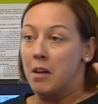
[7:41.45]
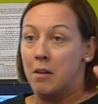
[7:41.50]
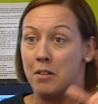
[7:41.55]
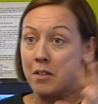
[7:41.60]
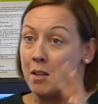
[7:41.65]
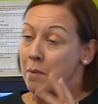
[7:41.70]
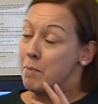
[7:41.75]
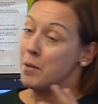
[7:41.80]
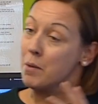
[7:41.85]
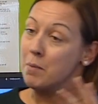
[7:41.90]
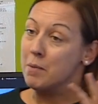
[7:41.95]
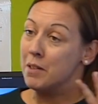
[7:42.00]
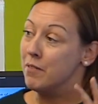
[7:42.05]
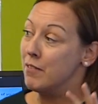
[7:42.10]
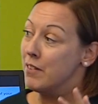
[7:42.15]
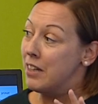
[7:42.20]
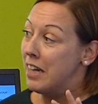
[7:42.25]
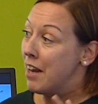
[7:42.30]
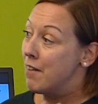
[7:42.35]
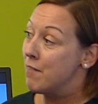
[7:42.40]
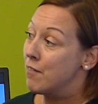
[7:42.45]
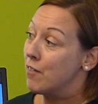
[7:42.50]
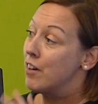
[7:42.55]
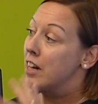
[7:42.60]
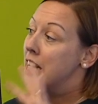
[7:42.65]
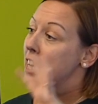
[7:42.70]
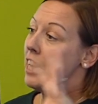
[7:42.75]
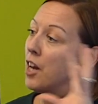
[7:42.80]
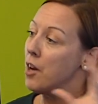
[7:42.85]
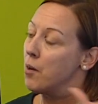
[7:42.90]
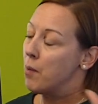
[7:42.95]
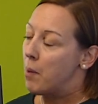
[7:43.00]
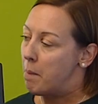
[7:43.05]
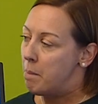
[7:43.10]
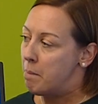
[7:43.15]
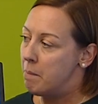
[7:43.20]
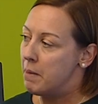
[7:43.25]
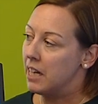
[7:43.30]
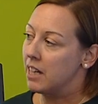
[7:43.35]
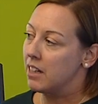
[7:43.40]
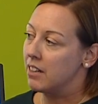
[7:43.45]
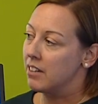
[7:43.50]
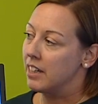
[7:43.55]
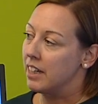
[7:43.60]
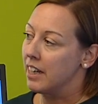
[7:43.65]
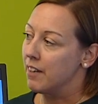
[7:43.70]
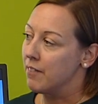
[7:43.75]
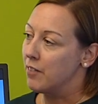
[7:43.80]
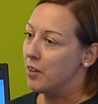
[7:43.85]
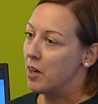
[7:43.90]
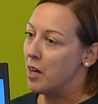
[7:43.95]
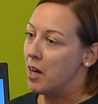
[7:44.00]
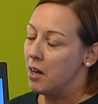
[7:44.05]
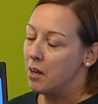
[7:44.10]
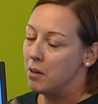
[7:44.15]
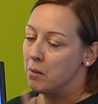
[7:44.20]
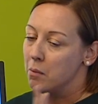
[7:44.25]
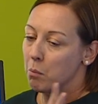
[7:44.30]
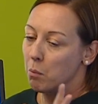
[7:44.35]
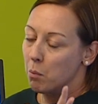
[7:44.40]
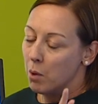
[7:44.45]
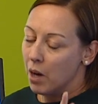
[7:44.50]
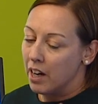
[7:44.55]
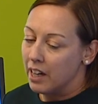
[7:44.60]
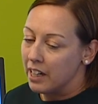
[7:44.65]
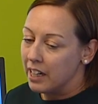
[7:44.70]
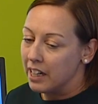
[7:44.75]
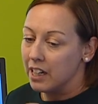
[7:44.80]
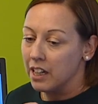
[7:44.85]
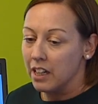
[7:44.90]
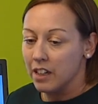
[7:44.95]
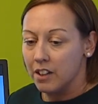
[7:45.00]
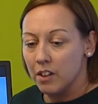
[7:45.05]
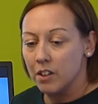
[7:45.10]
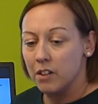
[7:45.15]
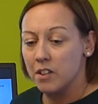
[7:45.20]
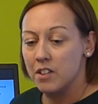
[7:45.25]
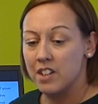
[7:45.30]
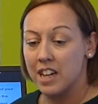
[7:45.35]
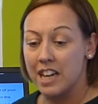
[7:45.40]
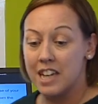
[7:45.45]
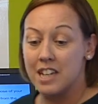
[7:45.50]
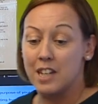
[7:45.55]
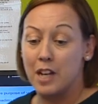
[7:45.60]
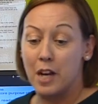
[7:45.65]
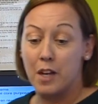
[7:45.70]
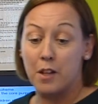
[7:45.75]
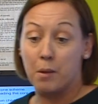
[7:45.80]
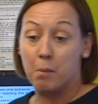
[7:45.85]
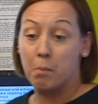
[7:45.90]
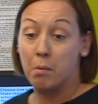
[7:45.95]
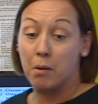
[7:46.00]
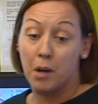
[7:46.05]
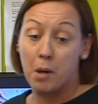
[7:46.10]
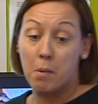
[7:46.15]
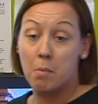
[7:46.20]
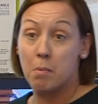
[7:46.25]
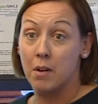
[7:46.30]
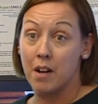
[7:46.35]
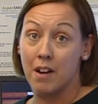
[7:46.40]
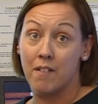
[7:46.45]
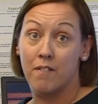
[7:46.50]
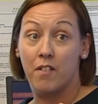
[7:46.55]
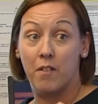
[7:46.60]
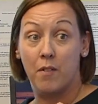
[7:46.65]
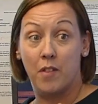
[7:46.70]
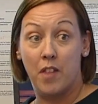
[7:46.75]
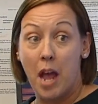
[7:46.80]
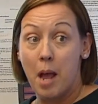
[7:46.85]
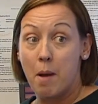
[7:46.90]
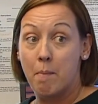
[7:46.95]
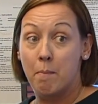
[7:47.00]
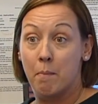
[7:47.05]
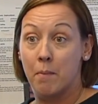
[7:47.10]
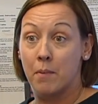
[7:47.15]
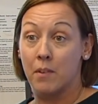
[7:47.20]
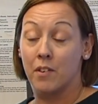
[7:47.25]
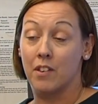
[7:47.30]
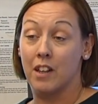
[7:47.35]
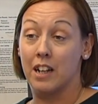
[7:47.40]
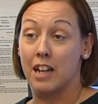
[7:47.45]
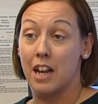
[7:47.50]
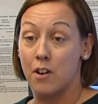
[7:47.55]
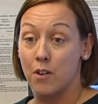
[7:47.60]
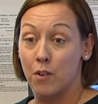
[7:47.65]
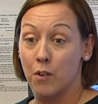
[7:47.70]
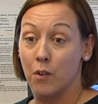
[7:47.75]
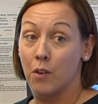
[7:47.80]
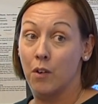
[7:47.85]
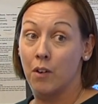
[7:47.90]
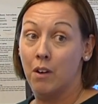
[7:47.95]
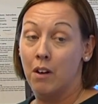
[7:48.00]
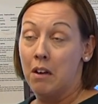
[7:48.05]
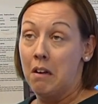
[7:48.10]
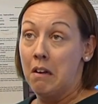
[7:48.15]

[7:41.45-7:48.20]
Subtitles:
sometimes even Year 3, who are mixed together, working at the stage that is appropriate for them. So they're not